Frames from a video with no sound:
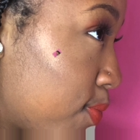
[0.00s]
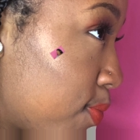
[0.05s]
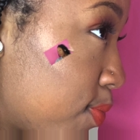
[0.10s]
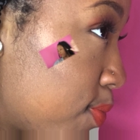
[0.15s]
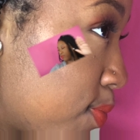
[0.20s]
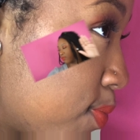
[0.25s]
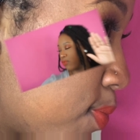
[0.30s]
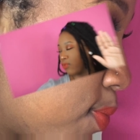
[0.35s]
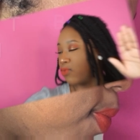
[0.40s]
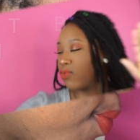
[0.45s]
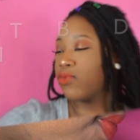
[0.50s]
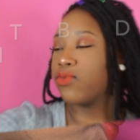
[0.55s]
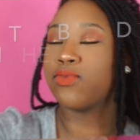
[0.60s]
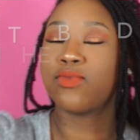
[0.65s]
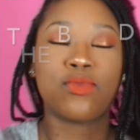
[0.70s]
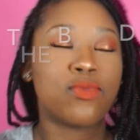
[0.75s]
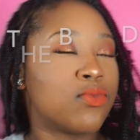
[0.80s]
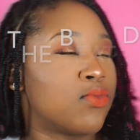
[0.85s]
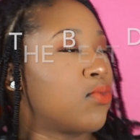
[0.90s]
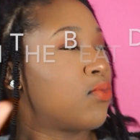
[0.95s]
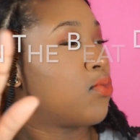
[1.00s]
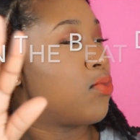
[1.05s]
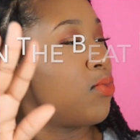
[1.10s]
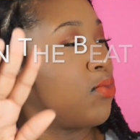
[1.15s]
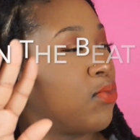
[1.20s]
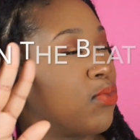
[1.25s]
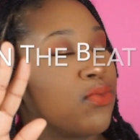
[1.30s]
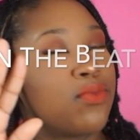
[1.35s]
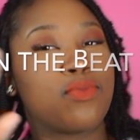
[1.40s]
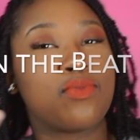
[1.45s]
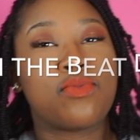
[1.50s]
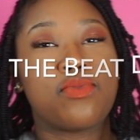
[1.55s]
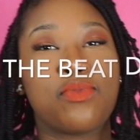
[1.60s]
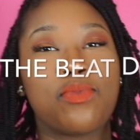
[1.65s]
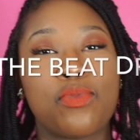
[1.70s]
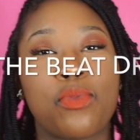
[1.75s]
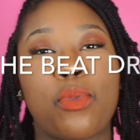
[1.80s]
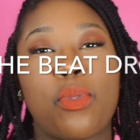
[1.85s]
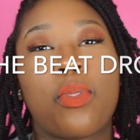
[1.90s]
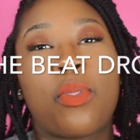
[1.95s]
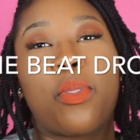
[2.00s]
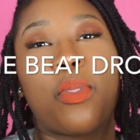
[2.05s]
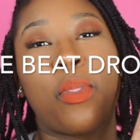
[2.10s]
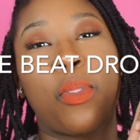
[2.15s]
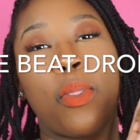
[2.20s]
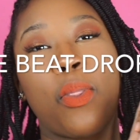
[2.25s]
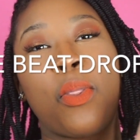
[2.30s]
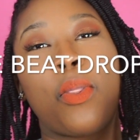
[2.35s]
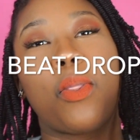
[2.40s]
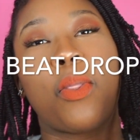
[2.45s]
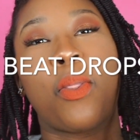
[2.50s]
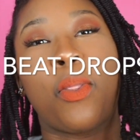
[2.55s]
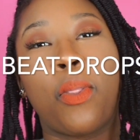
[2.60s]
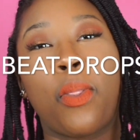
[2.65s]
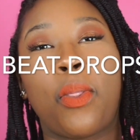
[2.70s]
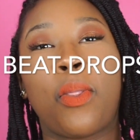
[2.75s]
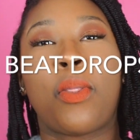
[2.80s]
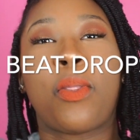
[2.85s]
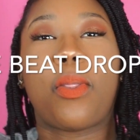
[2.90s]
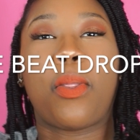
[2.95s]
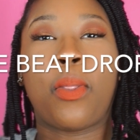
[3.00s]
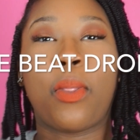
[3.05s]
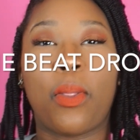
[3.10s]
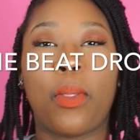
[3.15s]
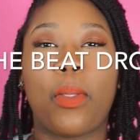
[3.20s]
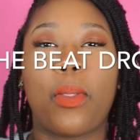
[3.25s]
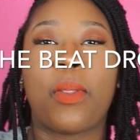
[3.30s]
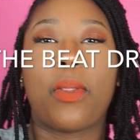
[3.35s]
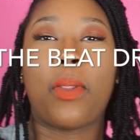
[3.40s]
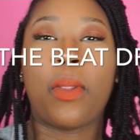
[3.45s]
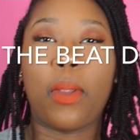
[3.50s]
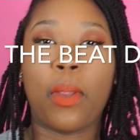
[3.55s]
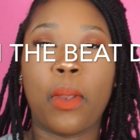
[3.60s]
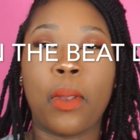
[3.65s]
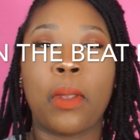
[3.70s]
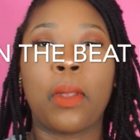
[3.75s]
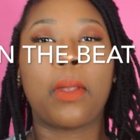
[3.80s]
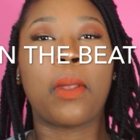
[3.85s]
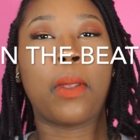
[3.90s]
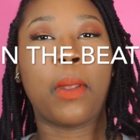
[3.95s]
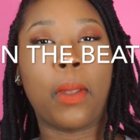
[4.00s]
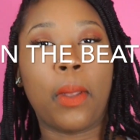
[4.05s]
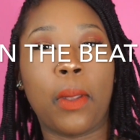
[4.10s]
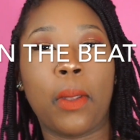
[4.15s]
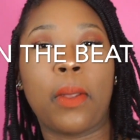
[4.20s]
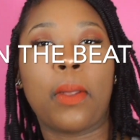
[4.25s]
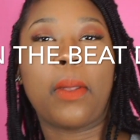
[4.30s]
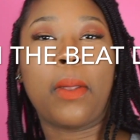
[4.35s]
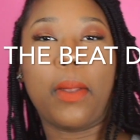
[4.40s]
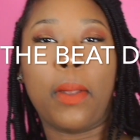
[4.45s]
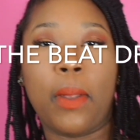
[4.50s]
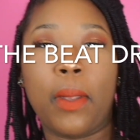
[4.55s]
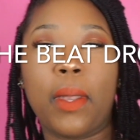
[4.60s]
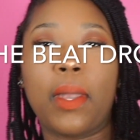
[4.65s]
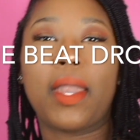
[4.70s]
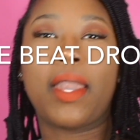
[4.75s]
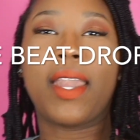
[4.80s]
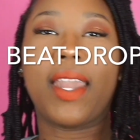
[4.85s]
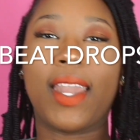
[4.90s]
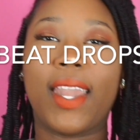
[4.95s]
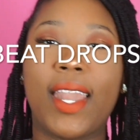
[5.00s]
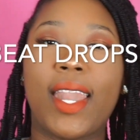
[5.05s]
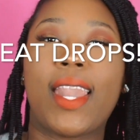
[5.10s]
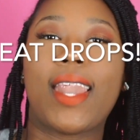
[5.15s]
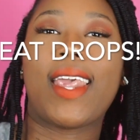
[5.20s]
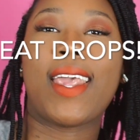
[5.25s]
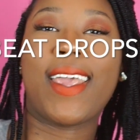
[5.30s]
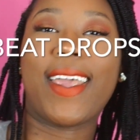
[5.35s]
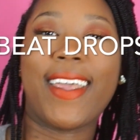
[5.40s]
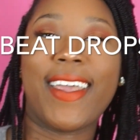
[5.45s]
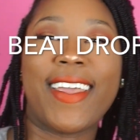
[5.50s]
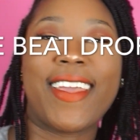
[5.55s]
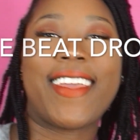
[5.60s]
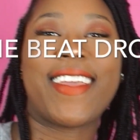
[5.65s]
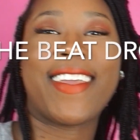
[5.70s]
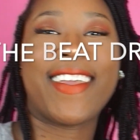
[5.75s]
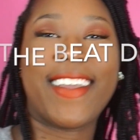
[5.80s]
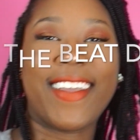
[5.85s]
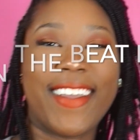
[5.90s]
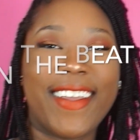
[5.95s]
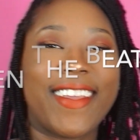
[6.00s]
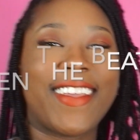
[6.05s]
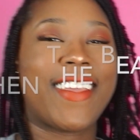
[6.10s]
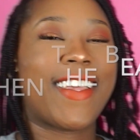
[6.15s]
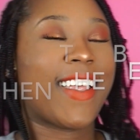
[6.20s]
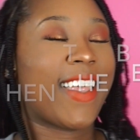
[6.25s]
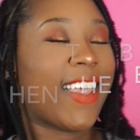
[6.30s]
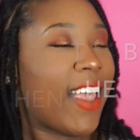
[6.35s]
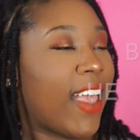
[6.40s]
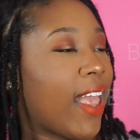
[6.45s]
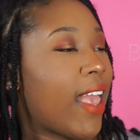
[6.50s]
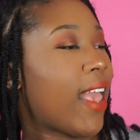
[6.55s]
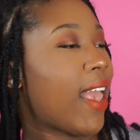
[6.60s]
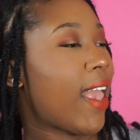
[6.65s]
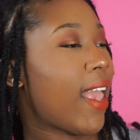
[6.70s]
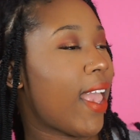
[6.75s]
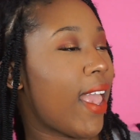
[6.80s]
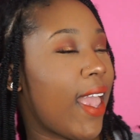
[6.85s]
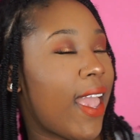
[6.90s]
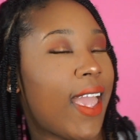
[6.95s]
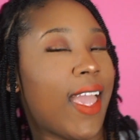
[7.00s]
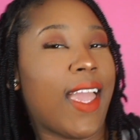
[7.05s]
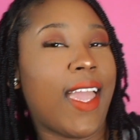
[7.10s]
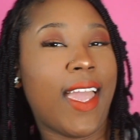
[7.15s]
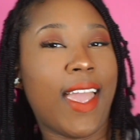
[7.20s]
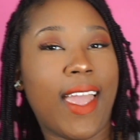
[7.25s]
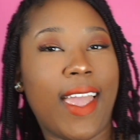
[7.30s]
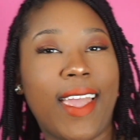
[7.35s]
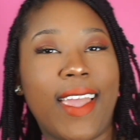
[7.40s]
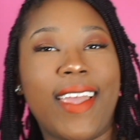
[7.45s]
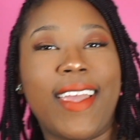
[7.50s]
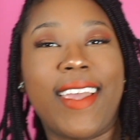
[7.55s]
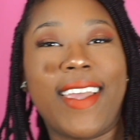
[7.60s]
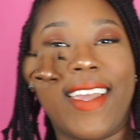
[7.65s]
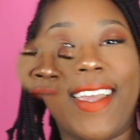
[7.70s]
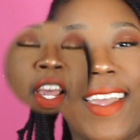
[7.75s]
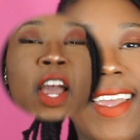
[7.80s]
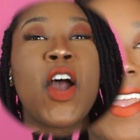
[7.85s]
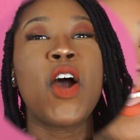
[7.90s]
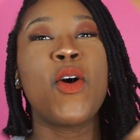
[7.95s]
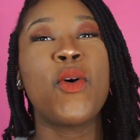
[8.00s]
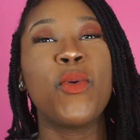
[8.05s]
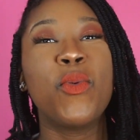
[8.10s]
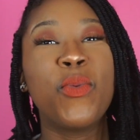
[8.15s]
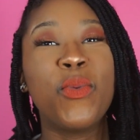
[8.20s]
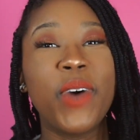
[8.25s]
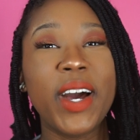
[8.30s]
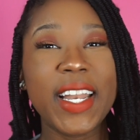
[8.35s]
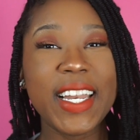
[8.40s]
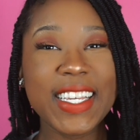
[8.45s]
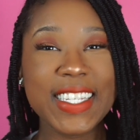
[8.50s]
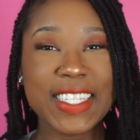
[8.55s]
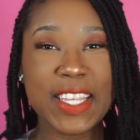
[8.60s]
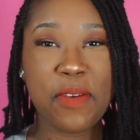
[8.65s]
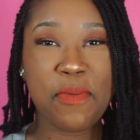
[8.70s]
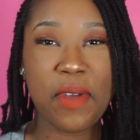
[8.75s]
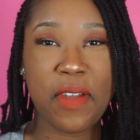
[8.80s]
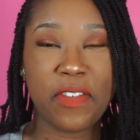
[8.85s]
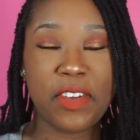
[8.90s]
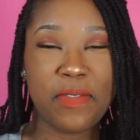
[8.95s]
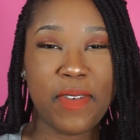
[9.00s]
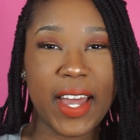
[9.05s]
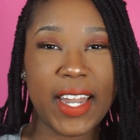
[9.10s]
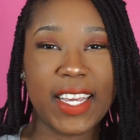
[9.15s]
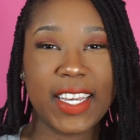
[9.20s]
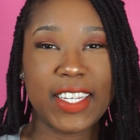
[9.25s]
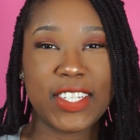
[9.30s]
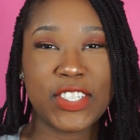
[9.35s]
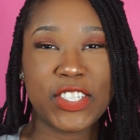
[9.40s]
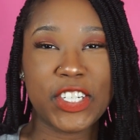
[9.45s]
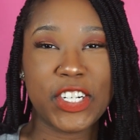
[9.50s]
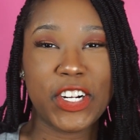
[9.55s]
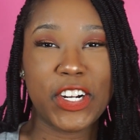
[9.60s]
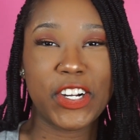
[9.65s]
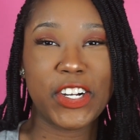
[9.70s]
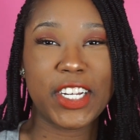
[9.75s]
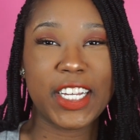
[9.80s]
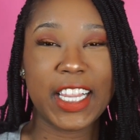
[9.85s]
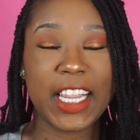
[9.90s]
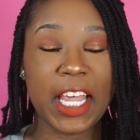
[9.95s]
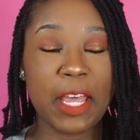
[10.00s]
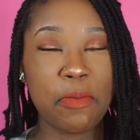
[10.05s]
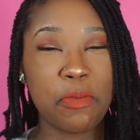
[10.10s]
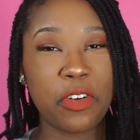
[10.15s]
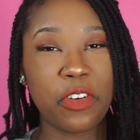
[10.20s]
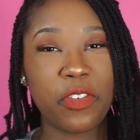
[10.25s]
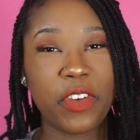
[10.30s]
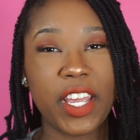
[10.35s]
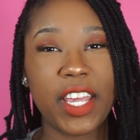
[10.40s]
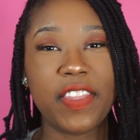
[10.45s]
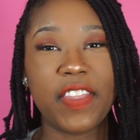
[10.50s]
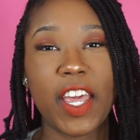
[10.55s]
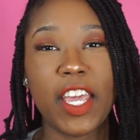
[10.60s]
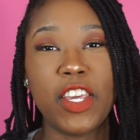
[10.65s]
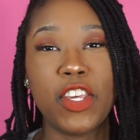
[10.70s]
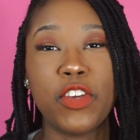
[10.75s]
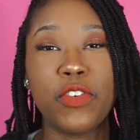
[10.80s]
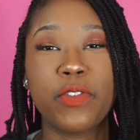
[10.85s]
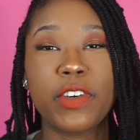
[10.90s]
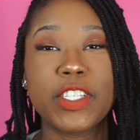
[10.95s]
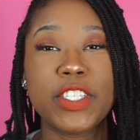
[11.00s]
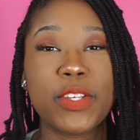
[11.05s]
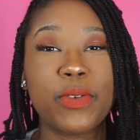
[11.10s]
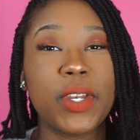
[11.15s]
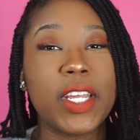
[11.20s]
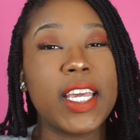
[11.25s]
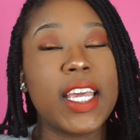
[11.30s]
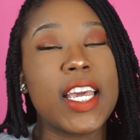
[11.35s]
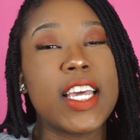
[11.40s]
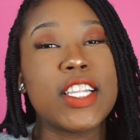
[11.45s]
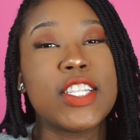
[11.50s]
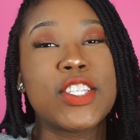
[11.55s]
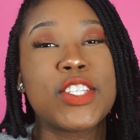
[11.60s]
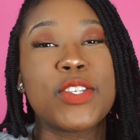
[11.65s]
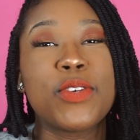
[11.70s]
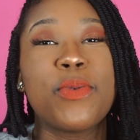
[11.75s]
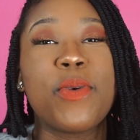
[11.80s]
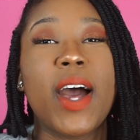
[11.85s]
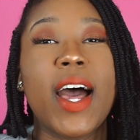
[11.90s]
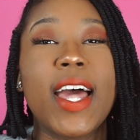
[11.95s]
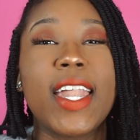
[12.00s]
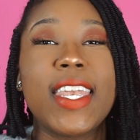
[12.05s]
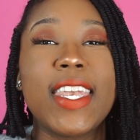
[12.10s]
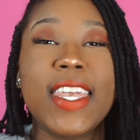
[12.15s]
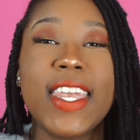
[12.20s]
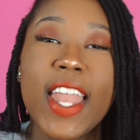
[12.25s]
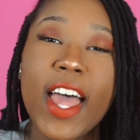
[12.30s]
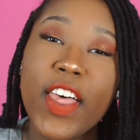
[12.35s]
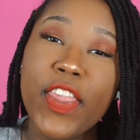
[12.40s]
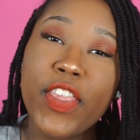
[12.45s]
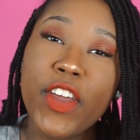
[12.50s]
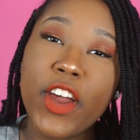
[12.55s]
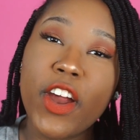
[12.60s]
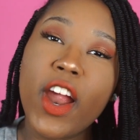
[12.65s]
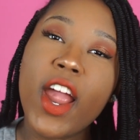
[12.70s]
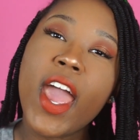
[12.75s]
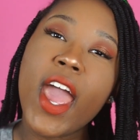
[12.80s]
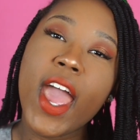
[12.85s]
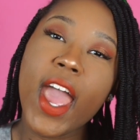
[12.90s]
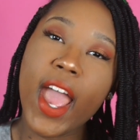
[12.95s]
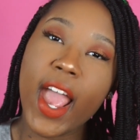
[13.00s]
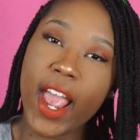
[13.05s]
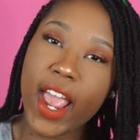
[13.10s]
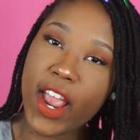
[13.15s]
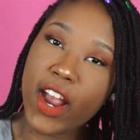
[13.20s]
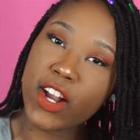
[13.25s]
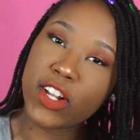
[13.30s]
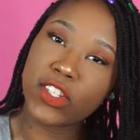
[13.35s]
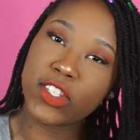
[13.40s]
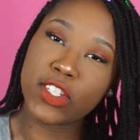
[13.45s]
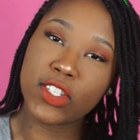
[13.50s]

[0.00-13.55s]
Bustin' out the roof, I got bands in the roof. Touch me, I'll shoot. Bow, shake a little ass, get a little bag. What is up, everybody? It's your girl Clay Marie. Thank you for tuning into another hair